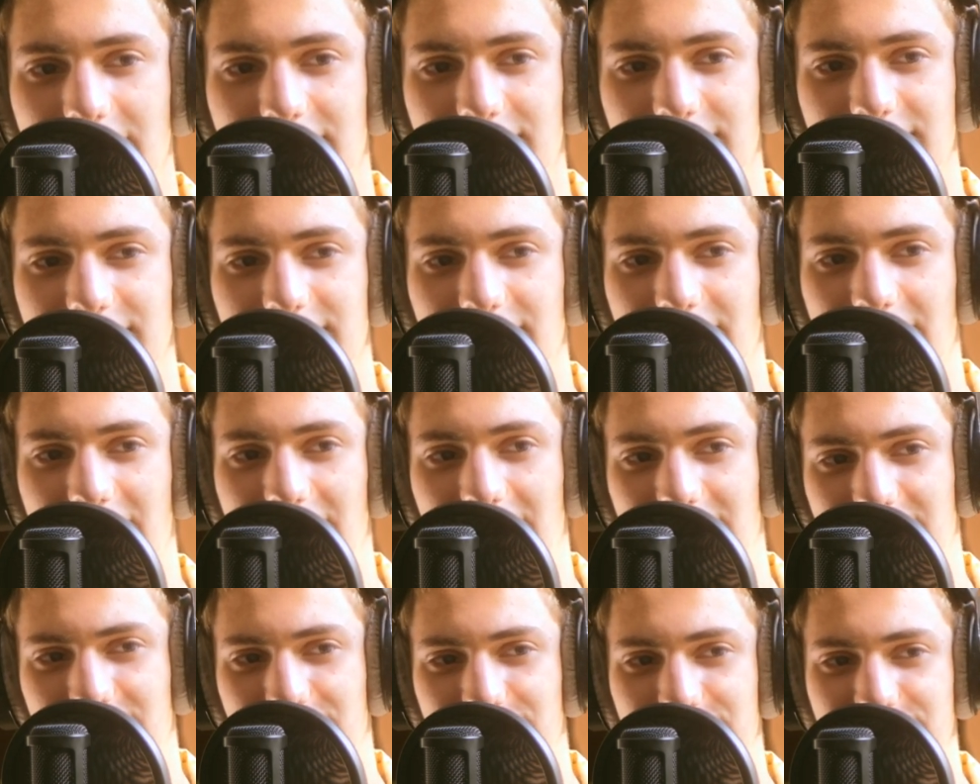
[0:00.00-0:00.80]
I go
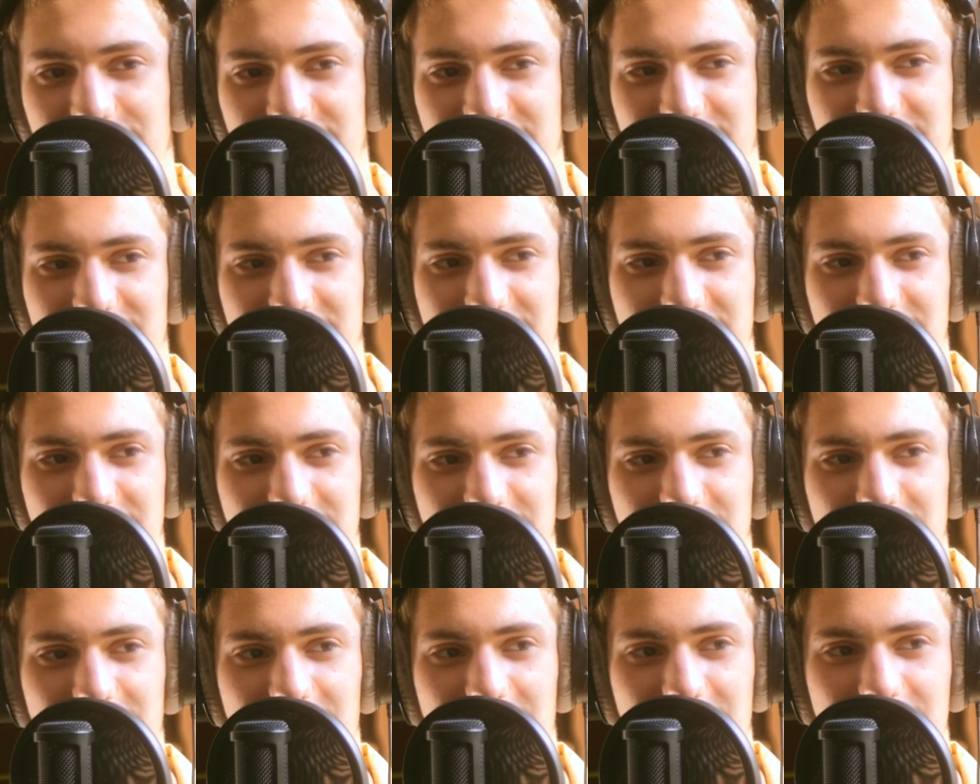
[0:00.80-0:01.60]
into there
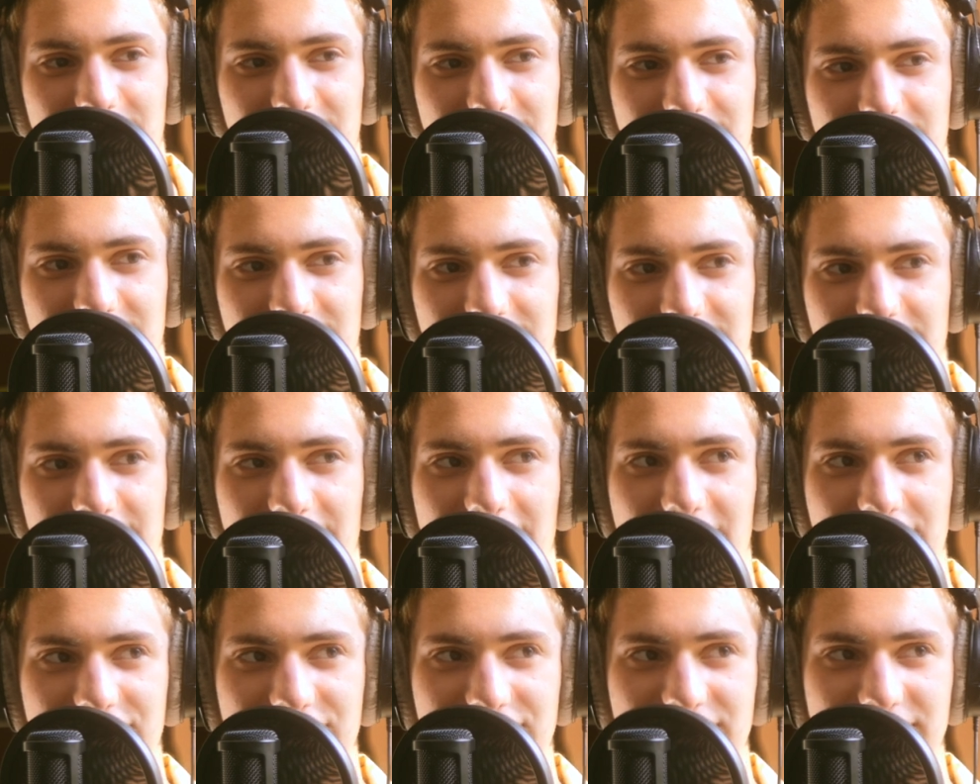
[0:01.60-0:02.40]
and they actually don't